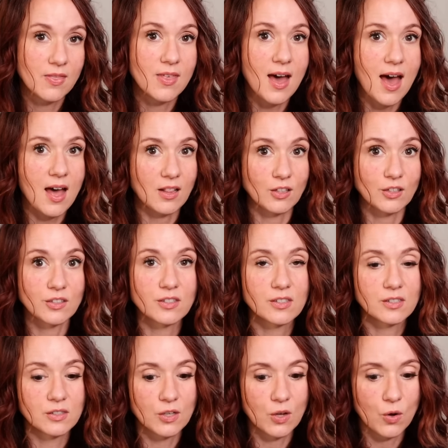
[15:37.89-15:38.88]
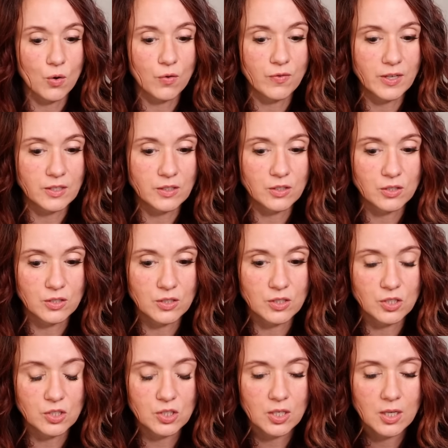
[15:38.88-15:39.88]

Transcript: That looks so vintage.